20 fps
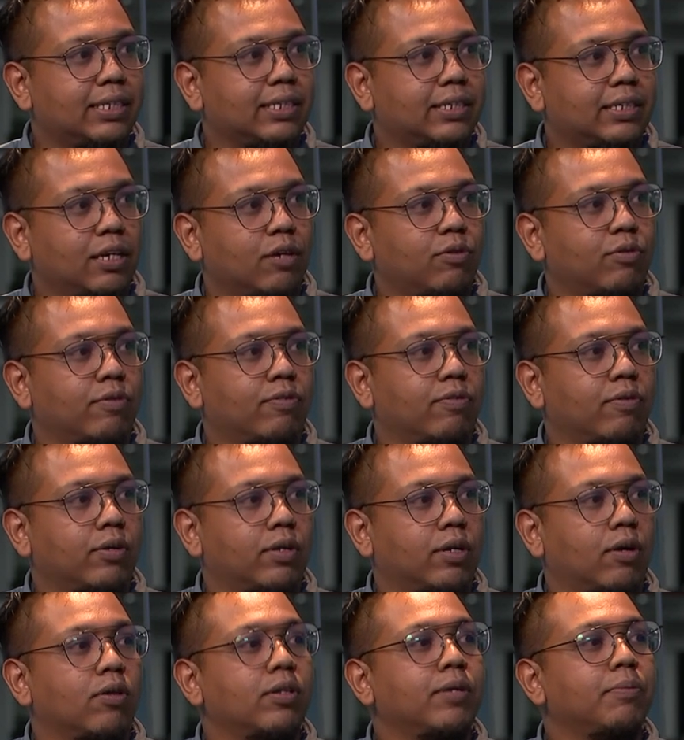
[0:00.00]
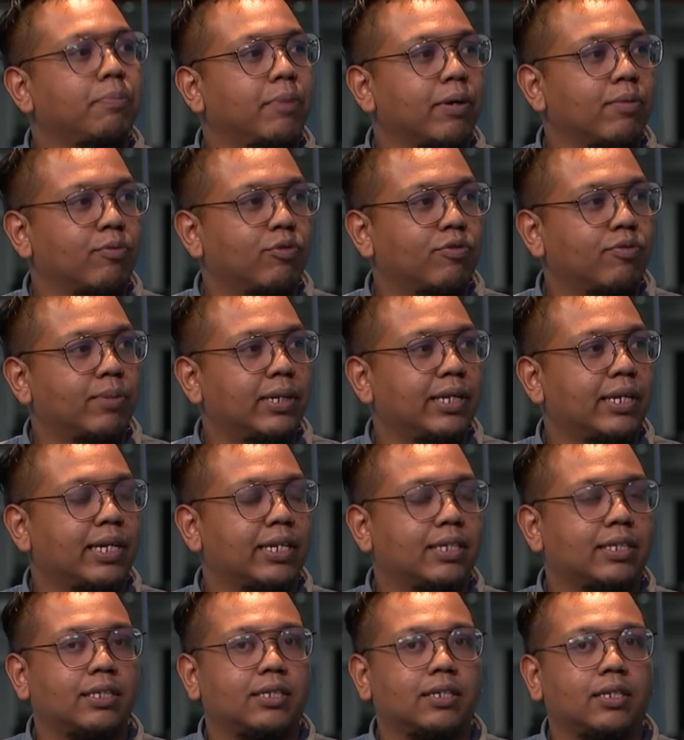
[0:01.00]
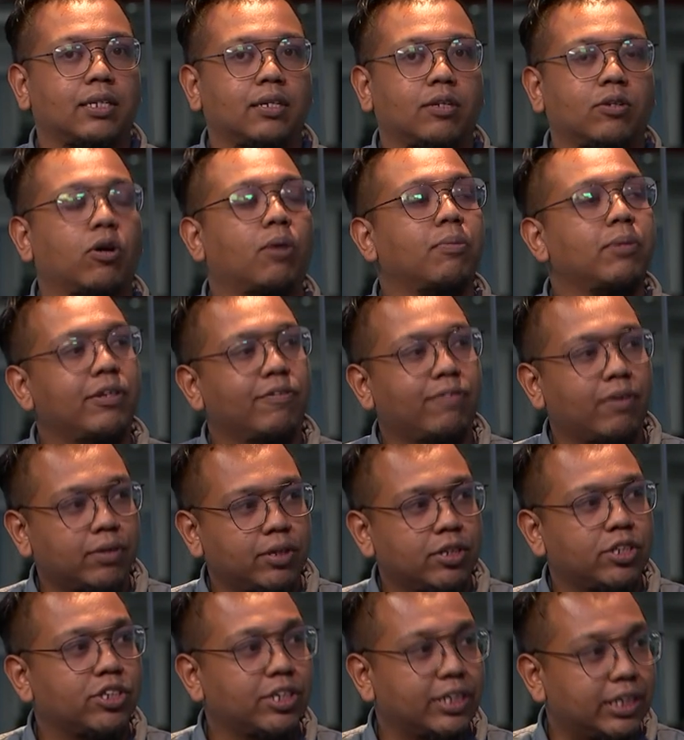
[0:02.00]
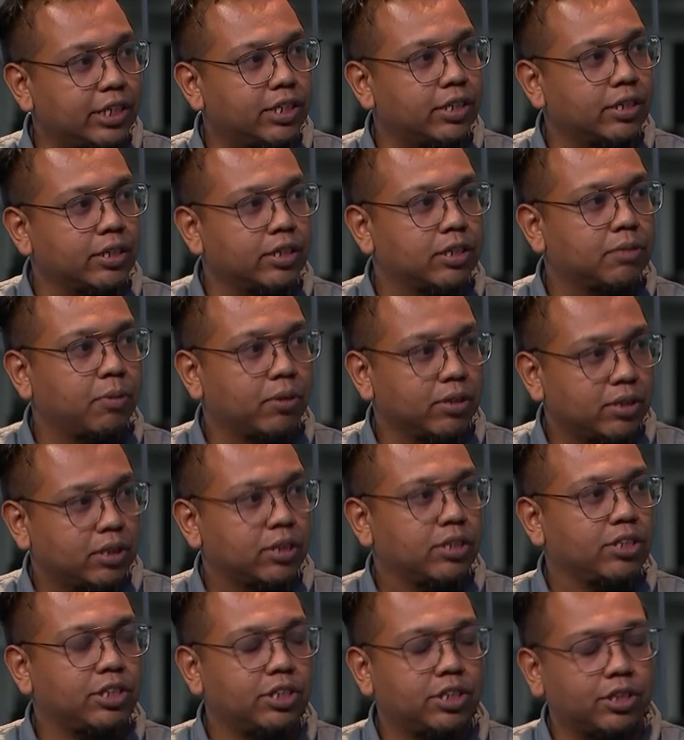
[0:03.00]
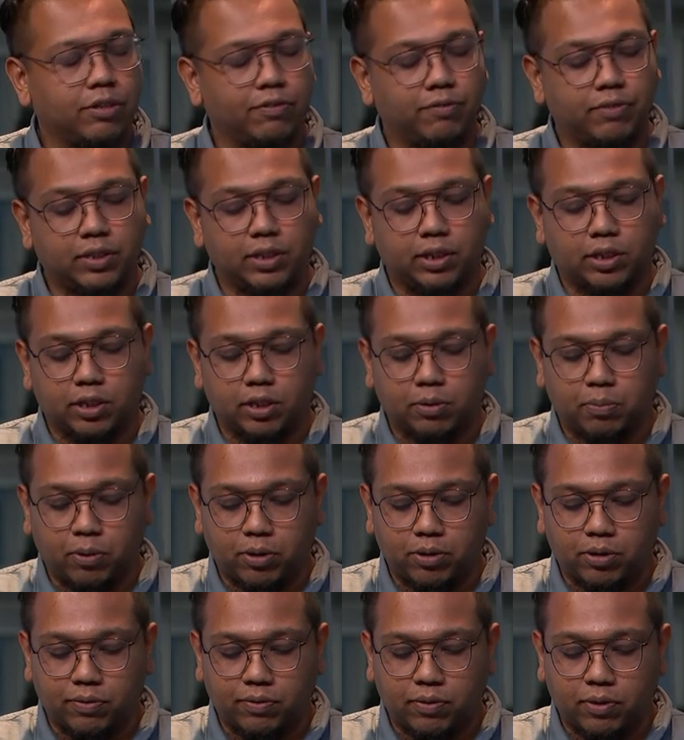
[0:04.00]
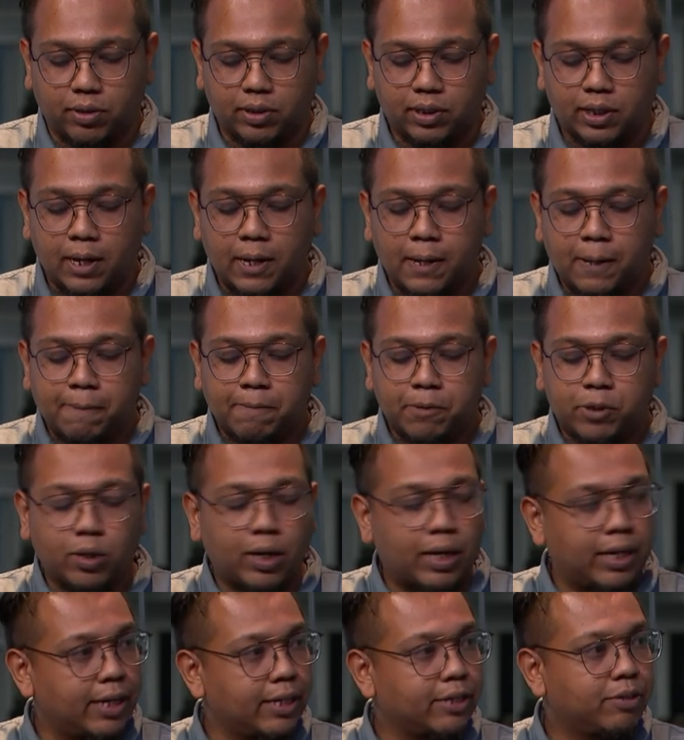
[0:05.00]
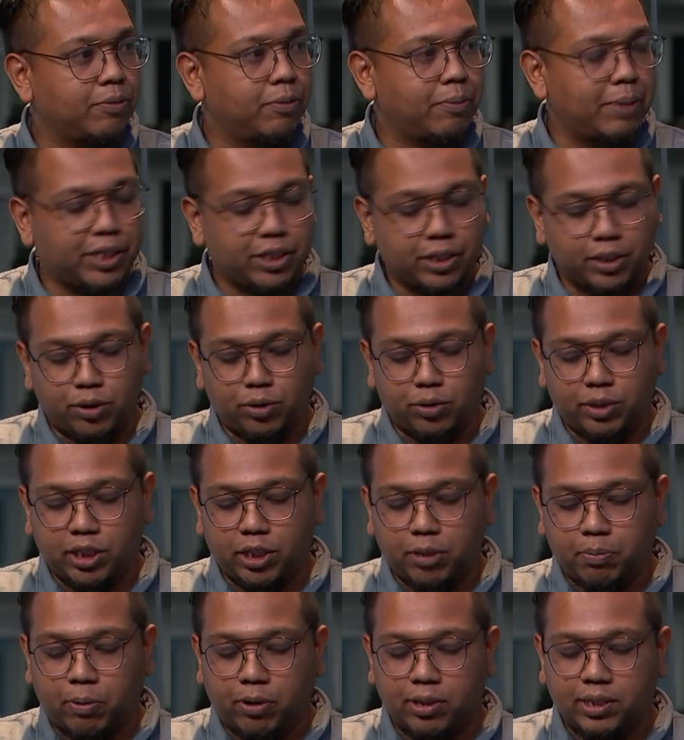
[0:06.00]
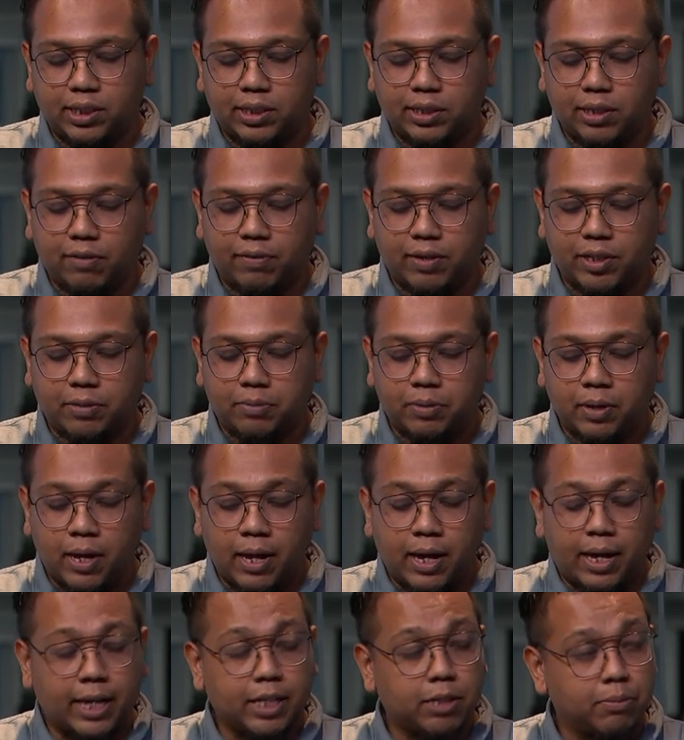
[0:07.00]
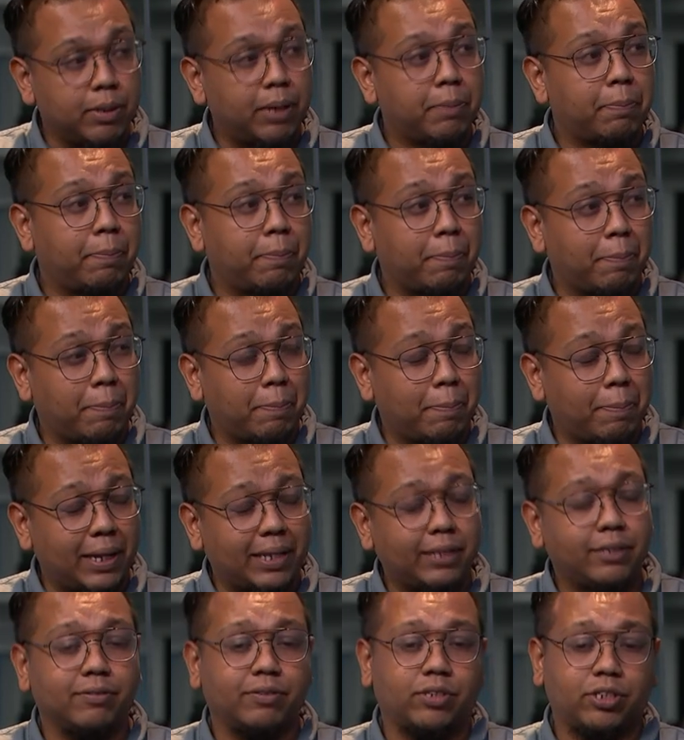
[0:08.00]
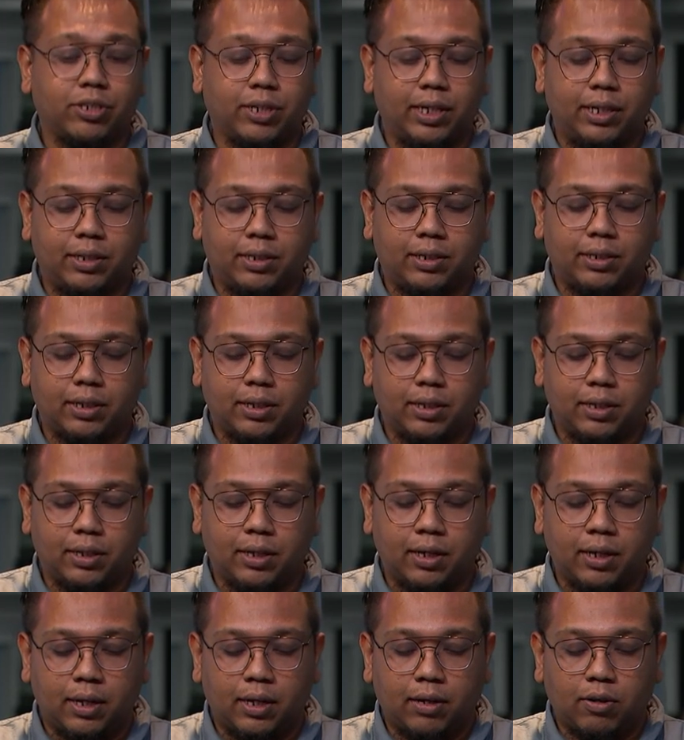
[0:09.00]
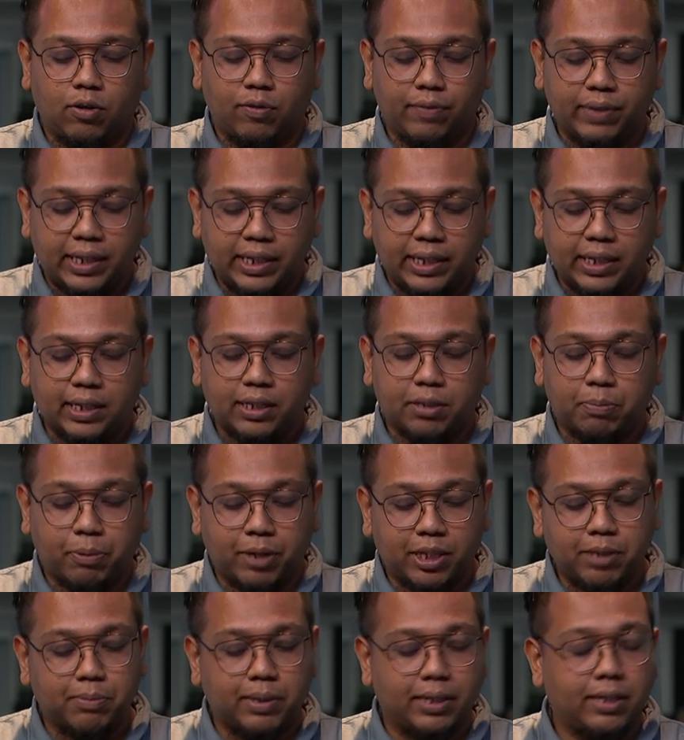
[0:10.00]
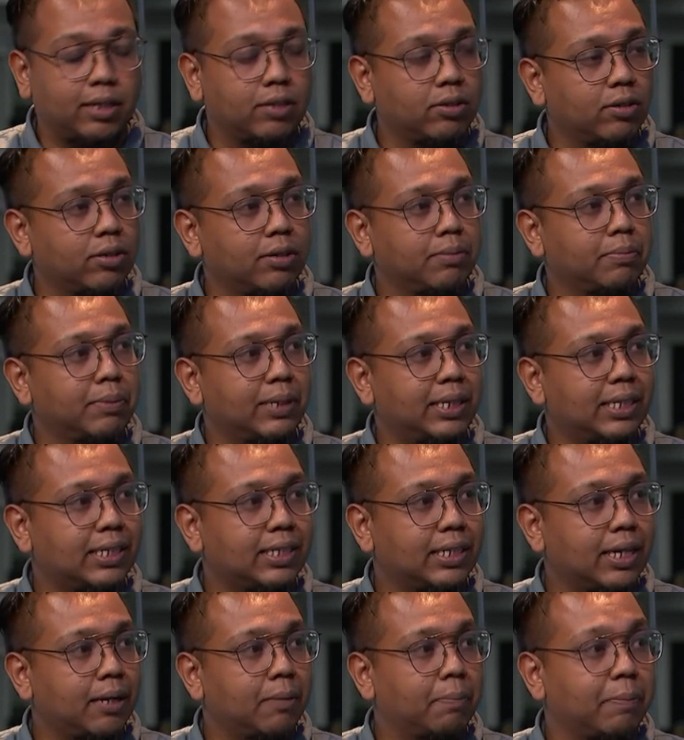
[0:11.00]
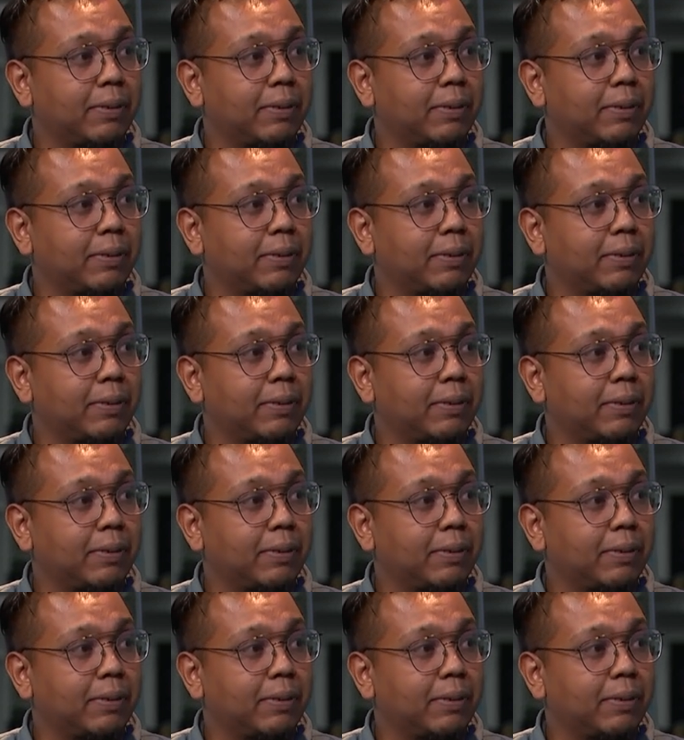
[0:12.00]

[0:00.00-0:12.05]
itself with the Olympic movement that's normally found in traditional sports, traditional physical sports, of course. So as you mentioned, you know, esports itself has made plenty of strides over the years. Prize money at tournaments and